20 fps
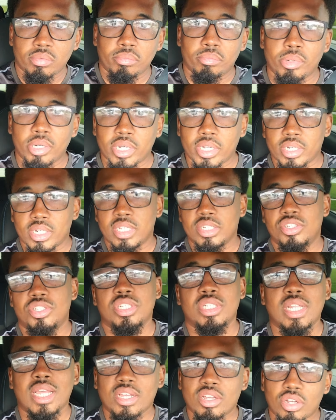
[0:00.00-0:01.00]
But it's
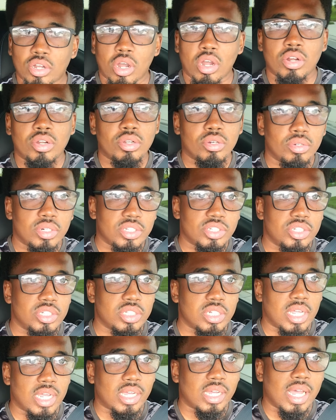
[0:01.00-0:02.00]
just like a car note. It's
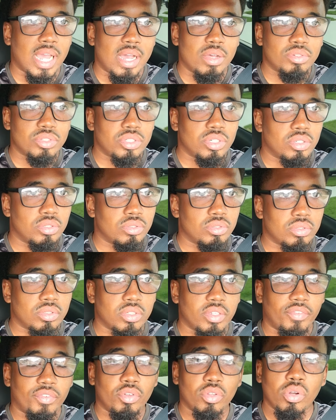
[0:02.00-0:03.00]
just like a house note.
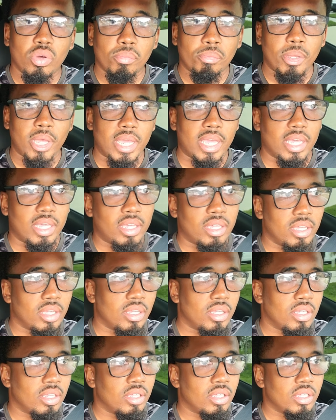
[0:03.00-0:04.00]
If you don't pay
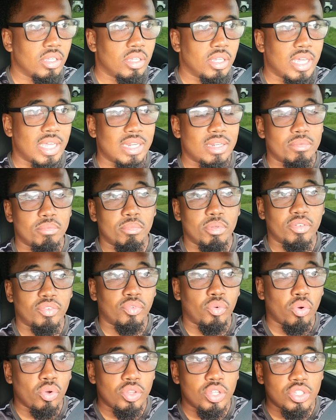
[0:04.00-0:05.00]
it
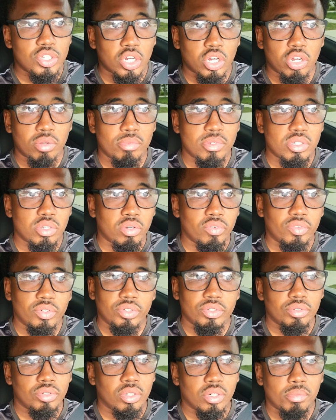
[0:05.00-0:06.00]
before the term is over,
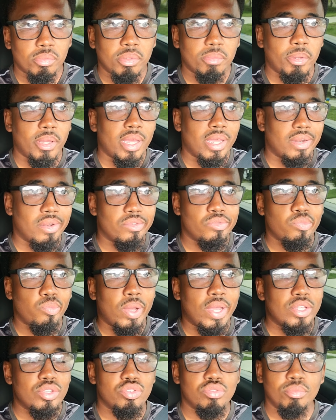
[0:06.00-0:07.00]
you're going to be paying
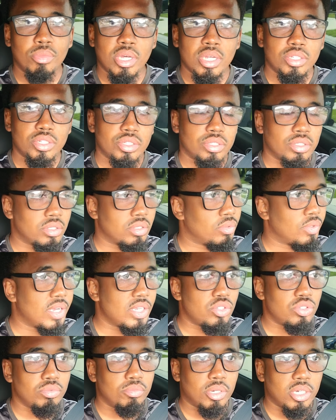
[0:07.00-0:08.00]
way too much,
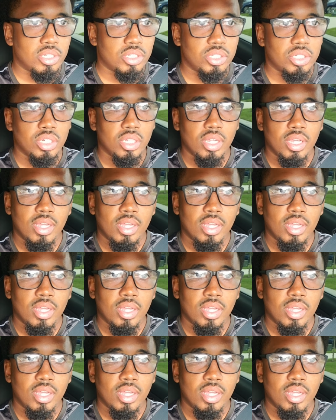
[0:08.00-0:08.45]
way too much.